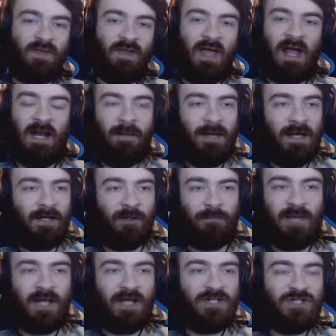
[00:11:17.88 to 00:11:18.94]
elemental
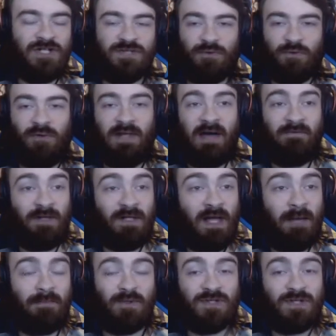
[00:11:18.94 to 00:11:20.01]
punches through level
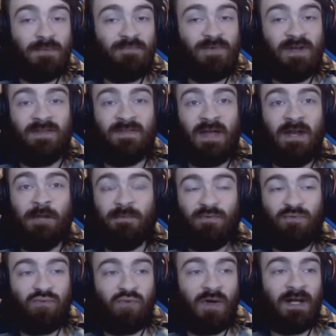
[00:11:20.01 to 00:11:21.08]
up or something, then it'd be
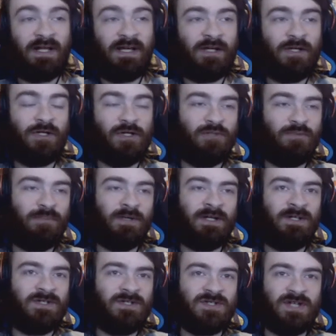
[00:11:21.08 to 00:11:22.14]
really good, but
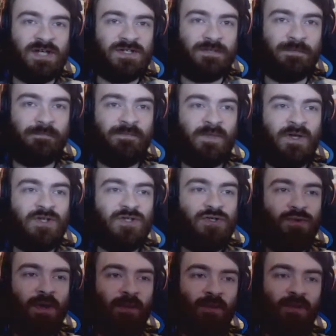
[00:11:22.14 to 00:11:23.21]
it just doesn't.
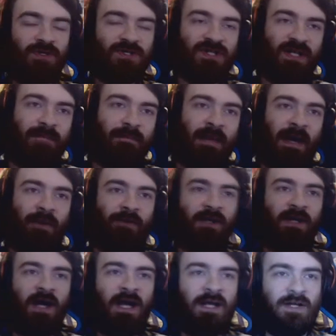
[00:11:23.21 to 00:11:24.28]
Do I want sleep powder?
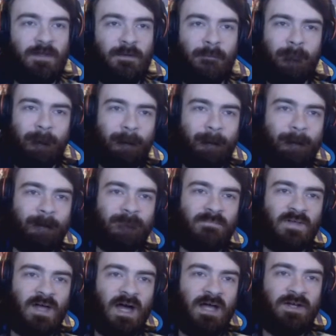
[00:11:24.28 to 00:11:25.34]
Kinda.
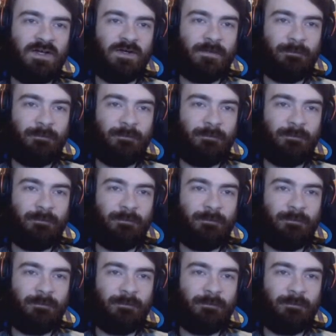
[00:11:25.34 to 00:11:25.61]
Kinda.